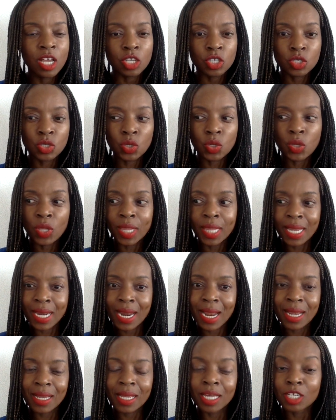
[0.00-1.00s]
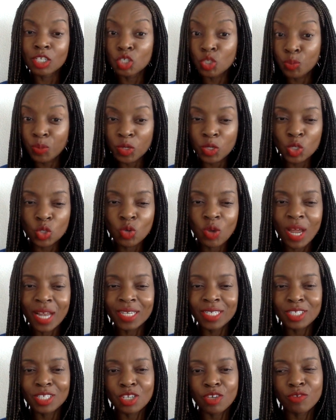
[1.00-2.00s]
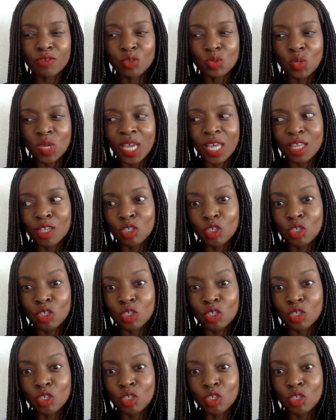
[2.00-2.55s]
So there are in spirituality of together.